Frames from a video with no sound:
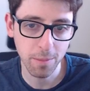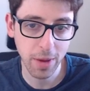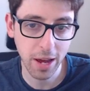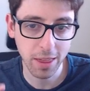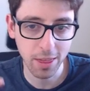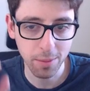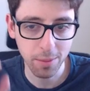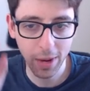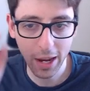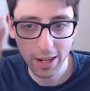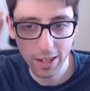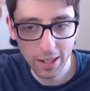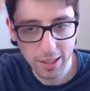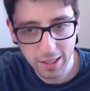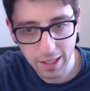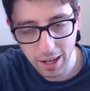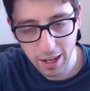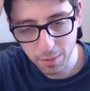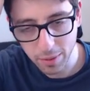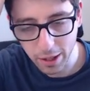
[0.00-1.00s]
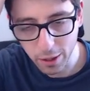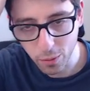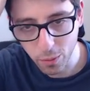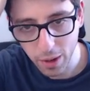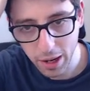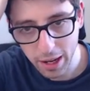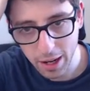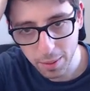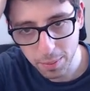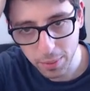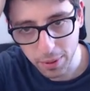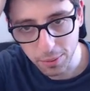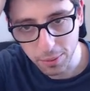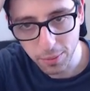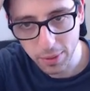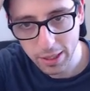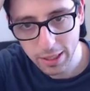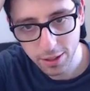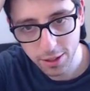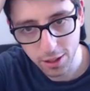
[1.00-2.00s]
mathematically, I'm like way up
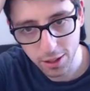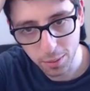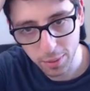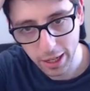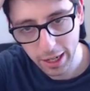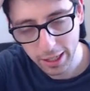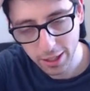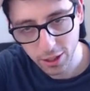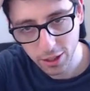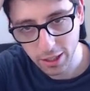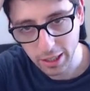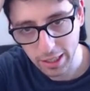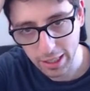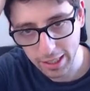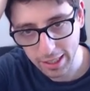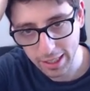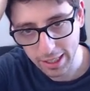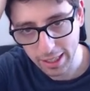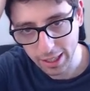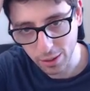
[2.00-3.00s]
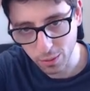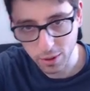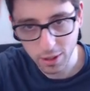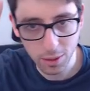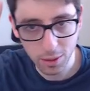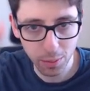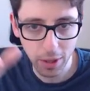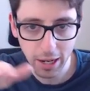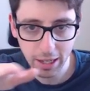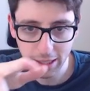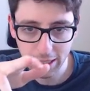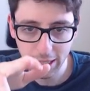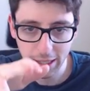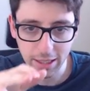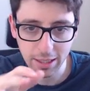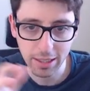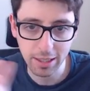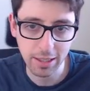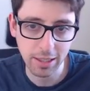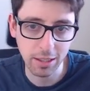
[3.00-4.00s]
in material, but actually, like once black
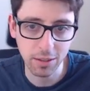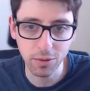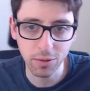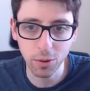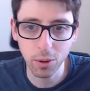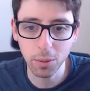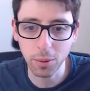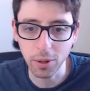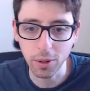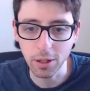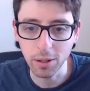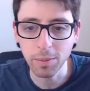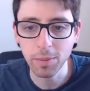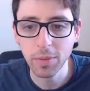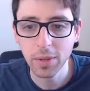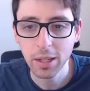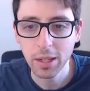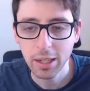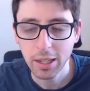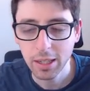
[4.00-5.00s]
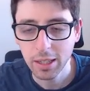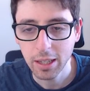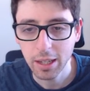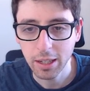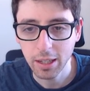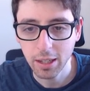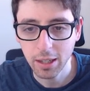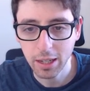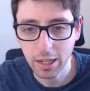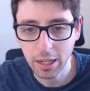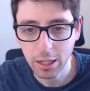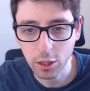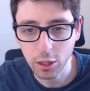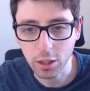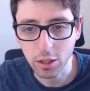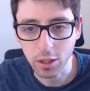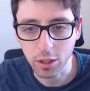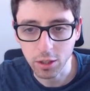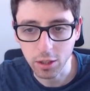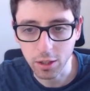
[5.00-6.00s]
takes the c4 pawn, it
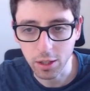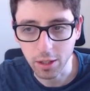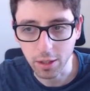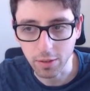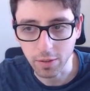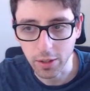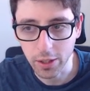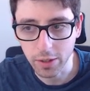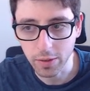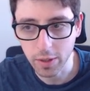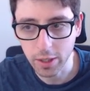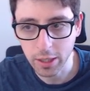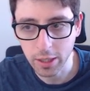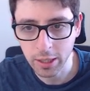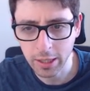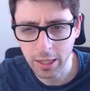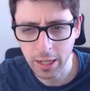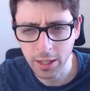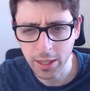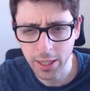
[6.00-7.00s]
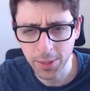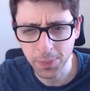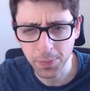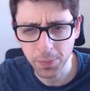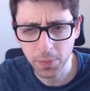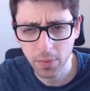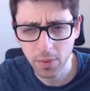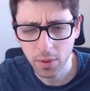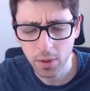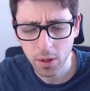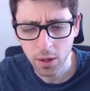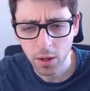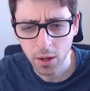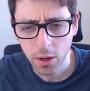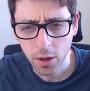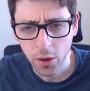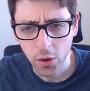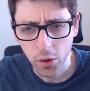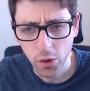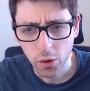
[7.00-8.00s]
actually starts to look very, very scary.
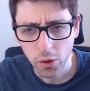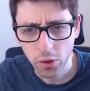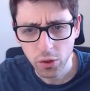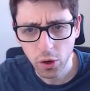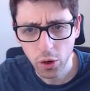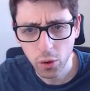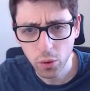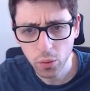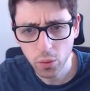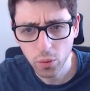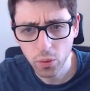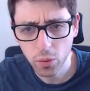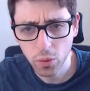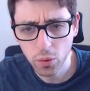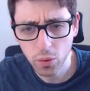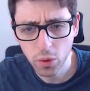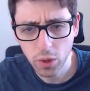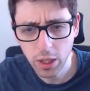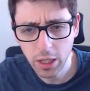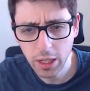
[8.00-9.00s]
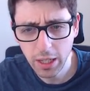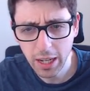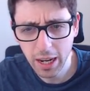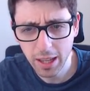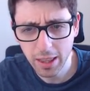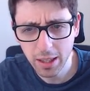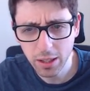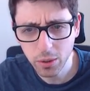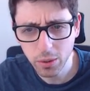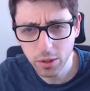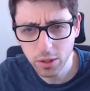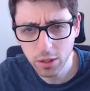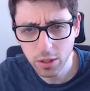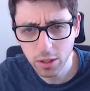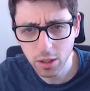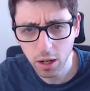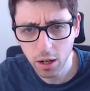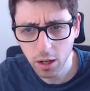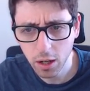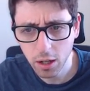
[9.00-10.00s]
So yeah, this
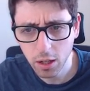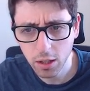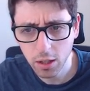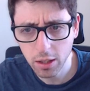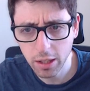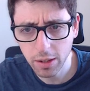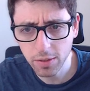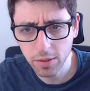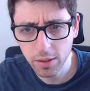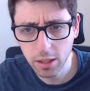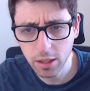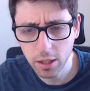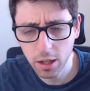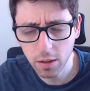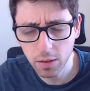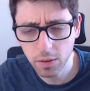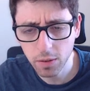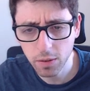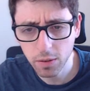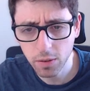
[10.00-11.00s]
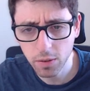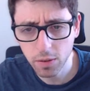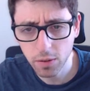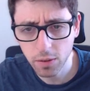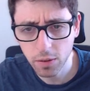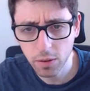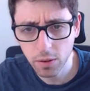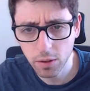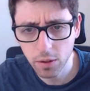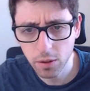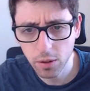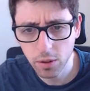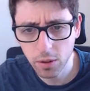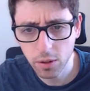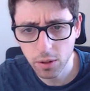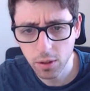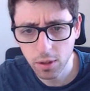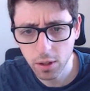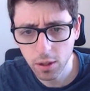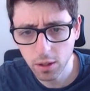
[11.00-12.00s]
was definitely tough.
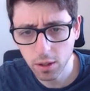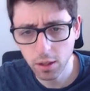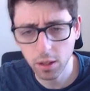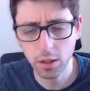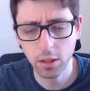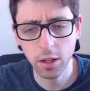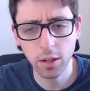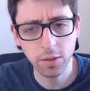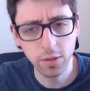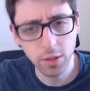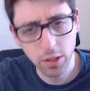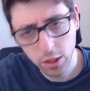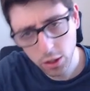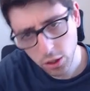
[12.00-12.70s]
The tough